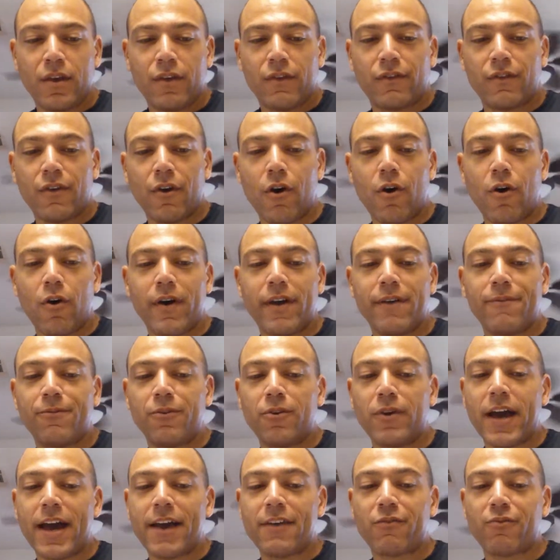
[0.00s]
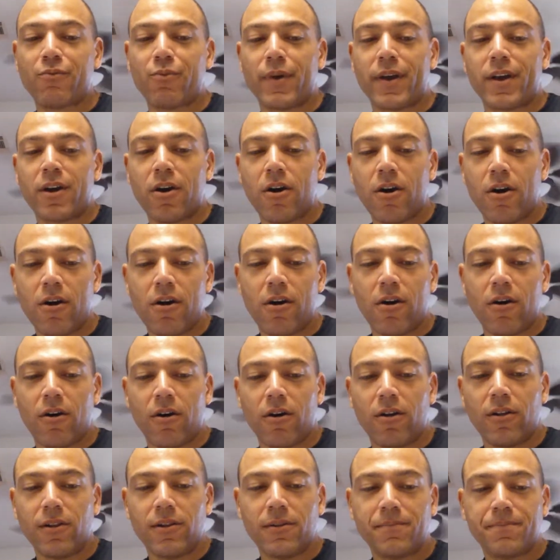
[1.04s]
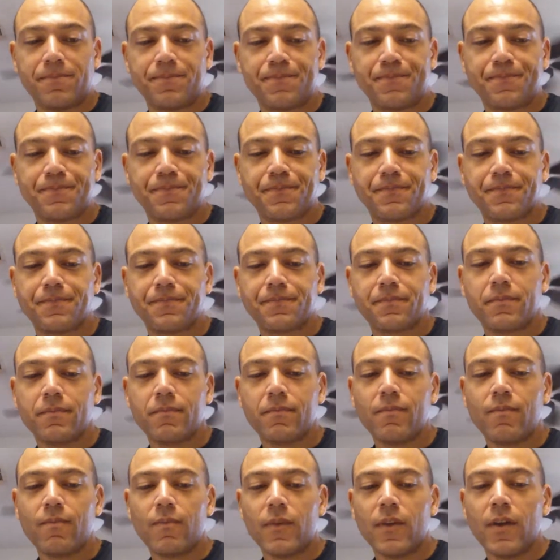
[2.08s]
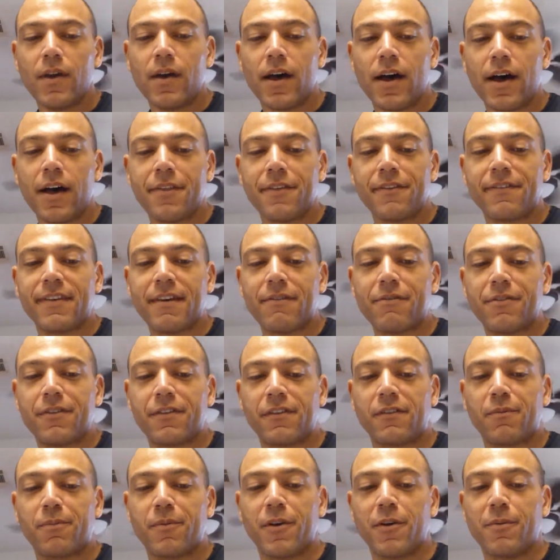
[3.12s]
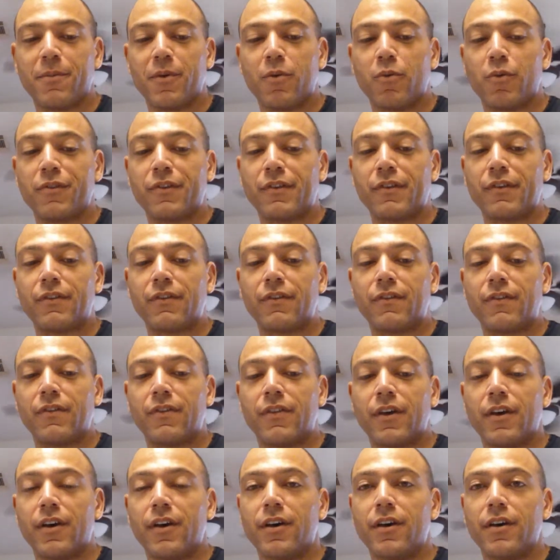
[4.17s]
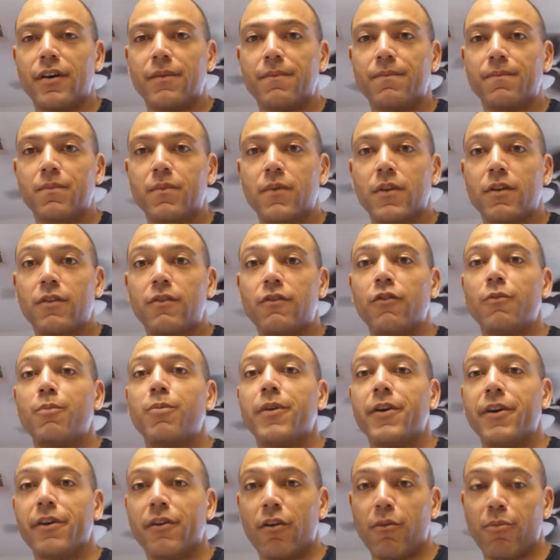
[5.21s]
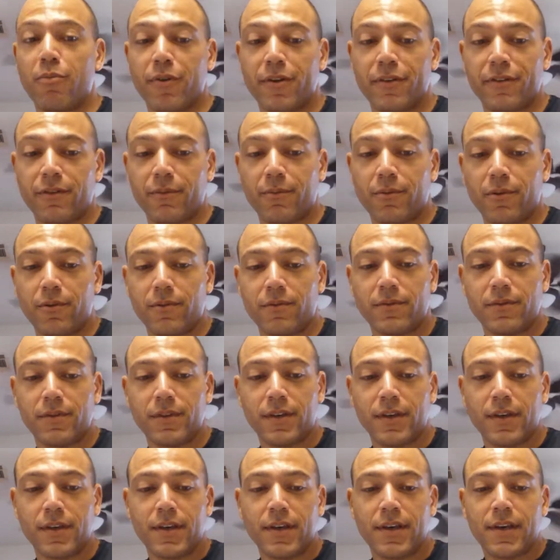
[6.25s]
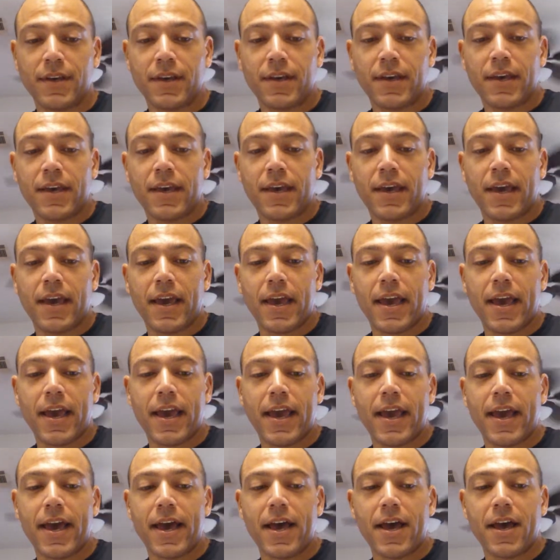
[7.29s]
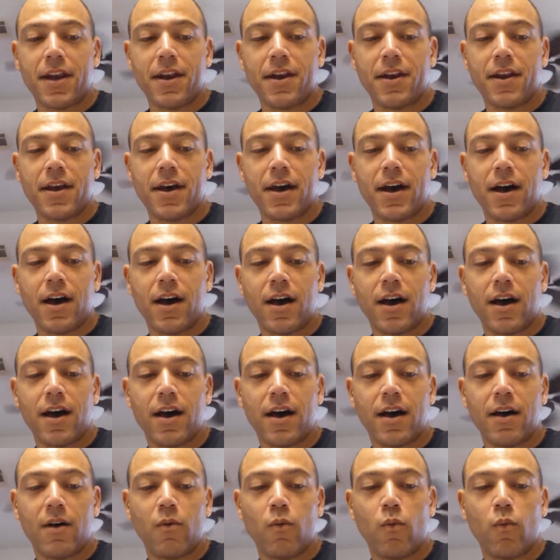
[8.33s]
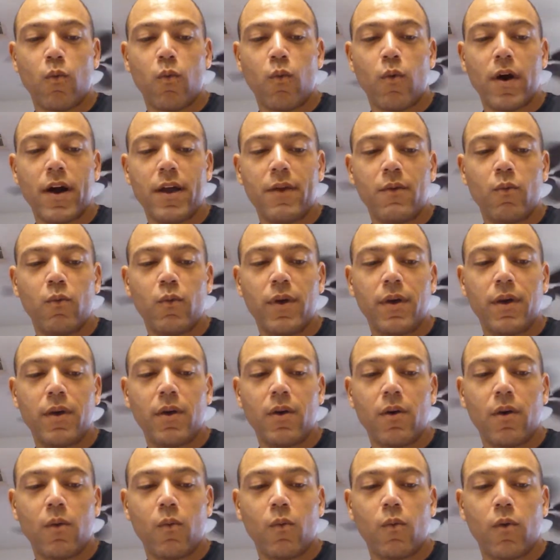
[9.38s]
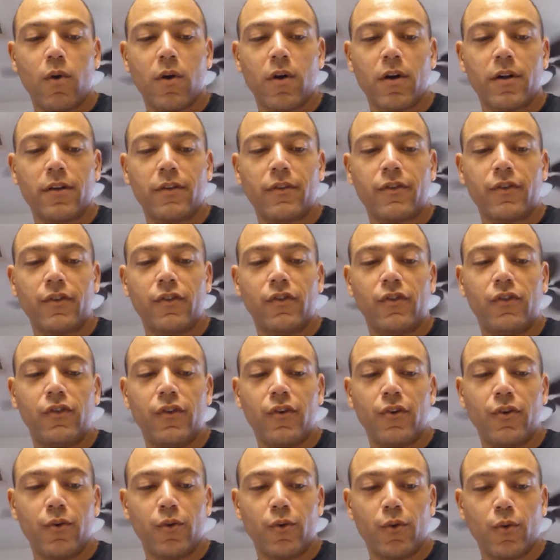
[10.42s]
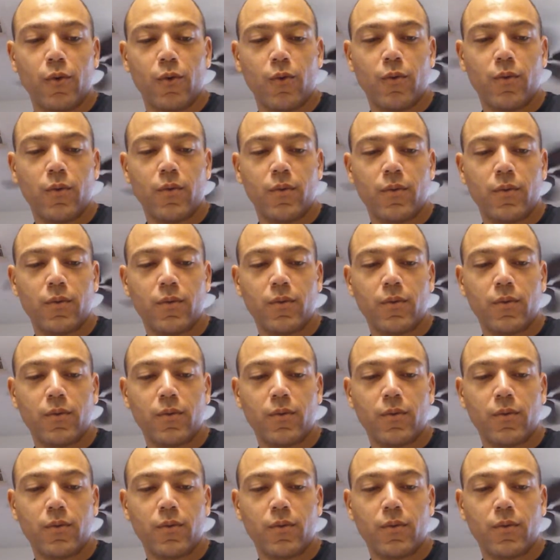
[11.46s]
So if you guys recall, the 7th experiment was the superhero principle. And what we were to do